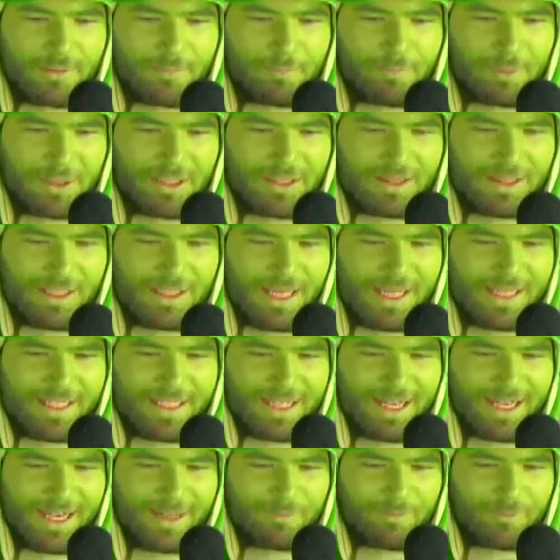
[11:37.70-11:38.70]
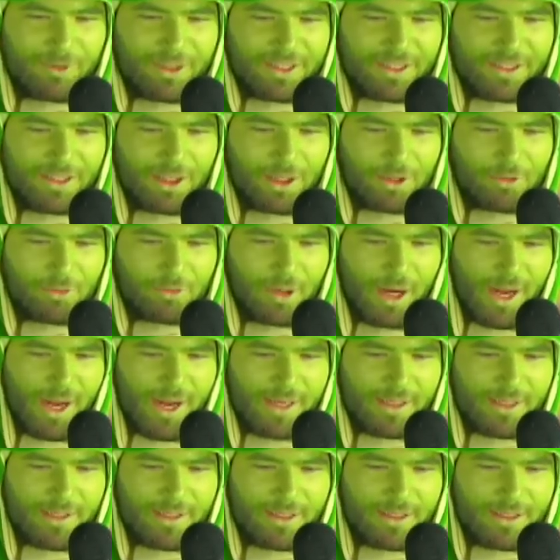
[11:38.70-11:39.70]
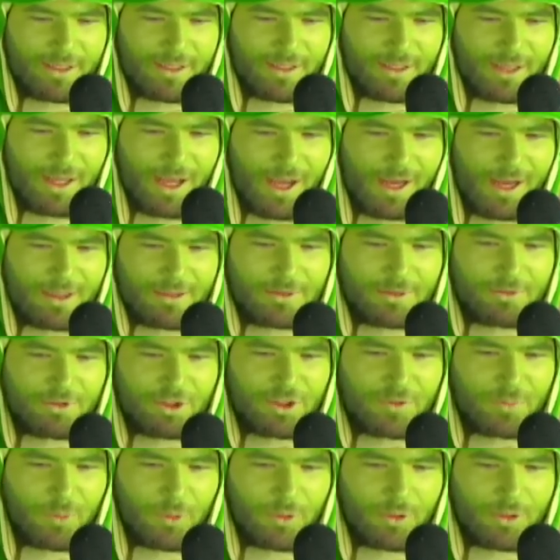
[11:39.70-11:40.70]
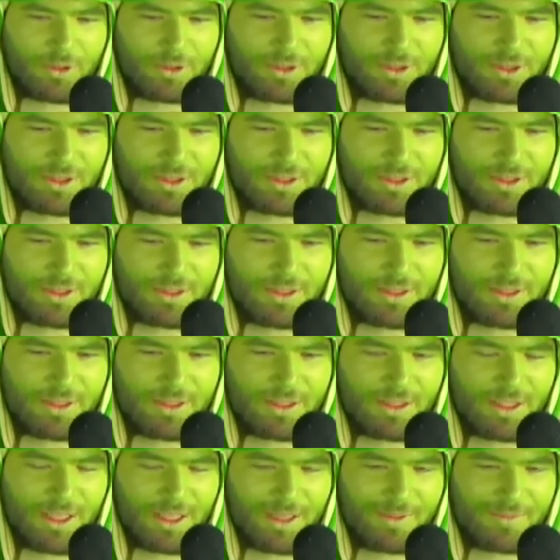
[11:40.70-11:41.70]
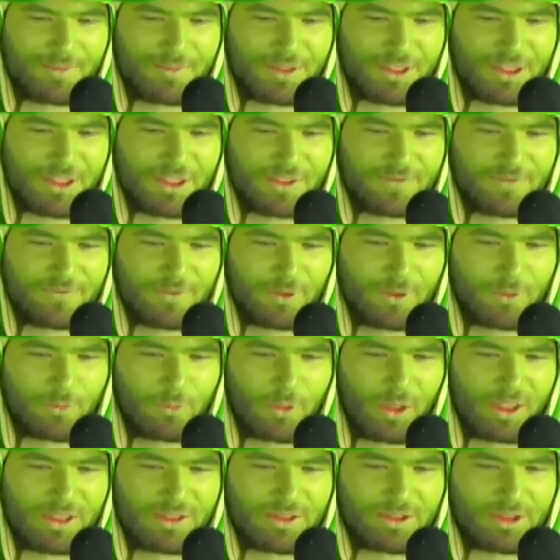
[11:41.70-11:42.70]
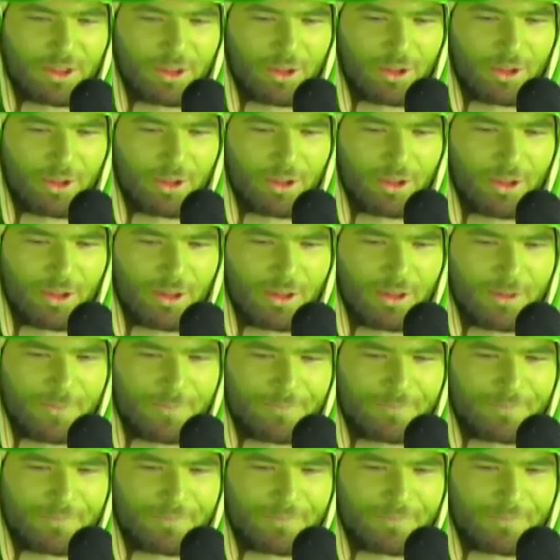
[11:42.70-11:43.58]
but, like, I'm really alright. I do sports. I'm 6'1" tall.